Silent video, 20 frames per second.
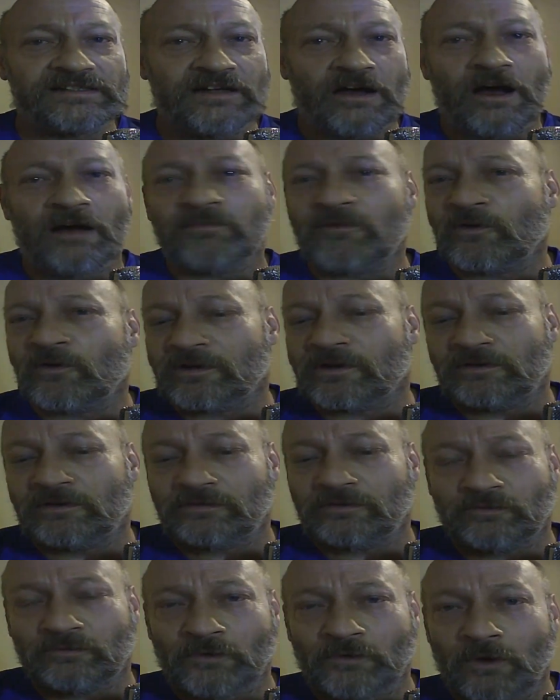Now, I'm going
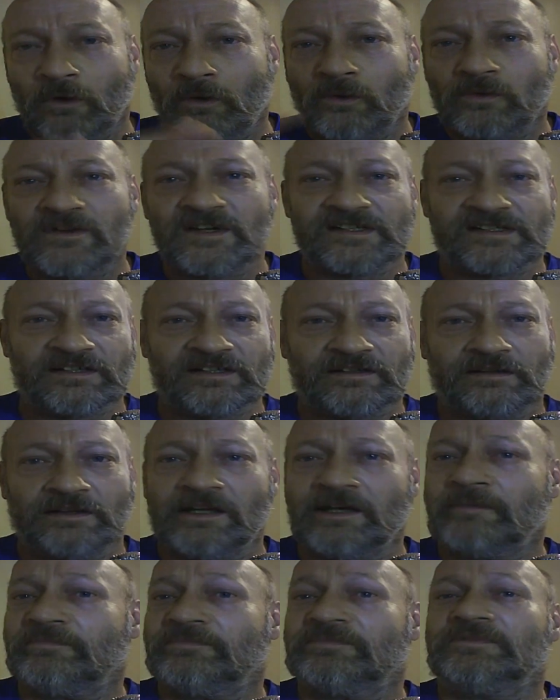to roll this
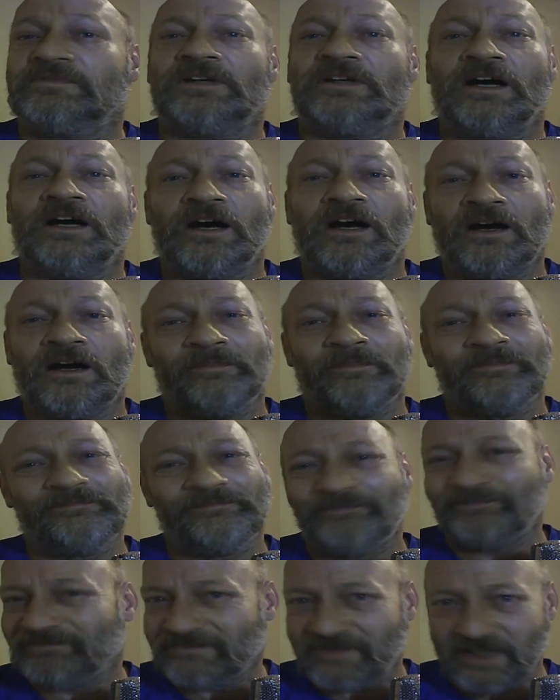clip a uh,
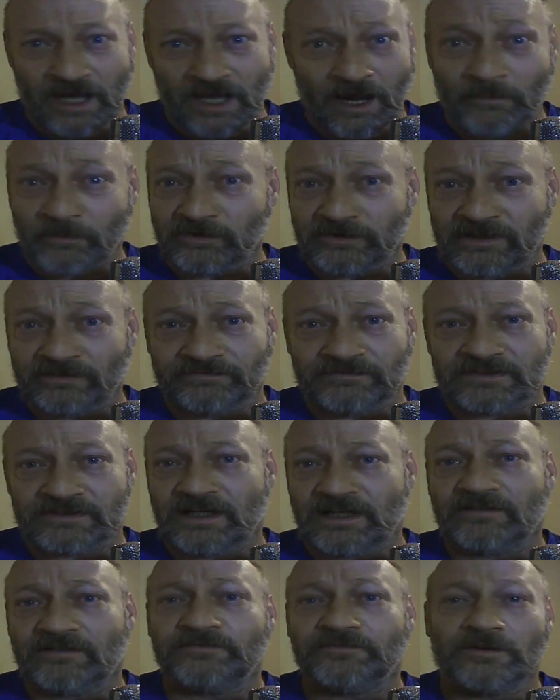couple different
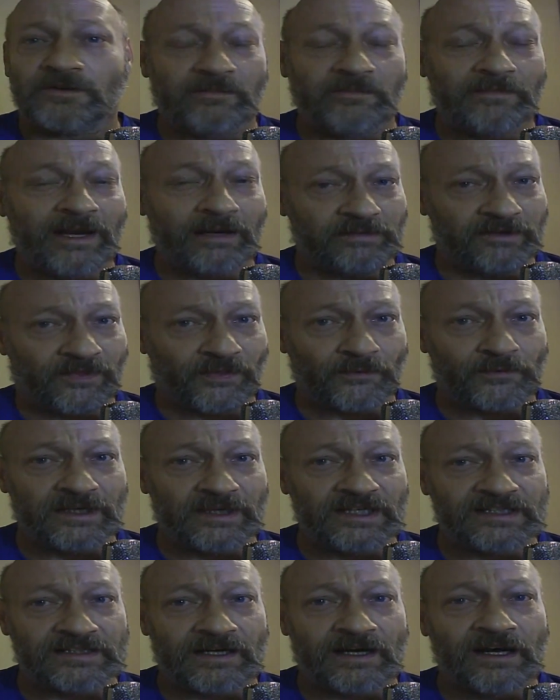times for you, maybe
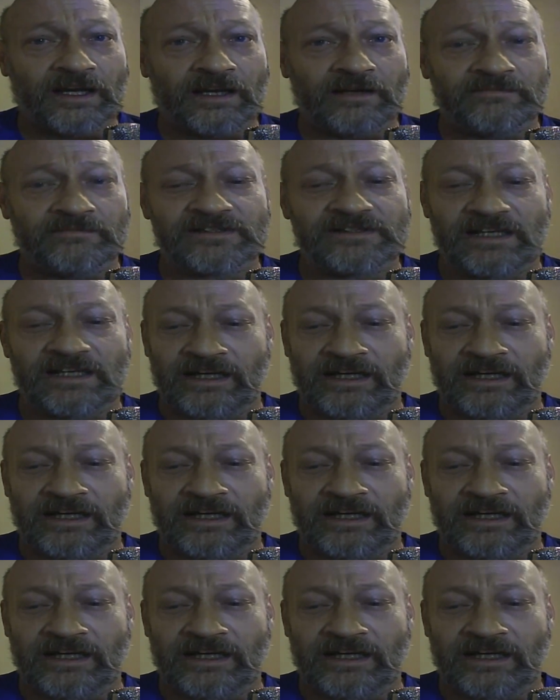three times.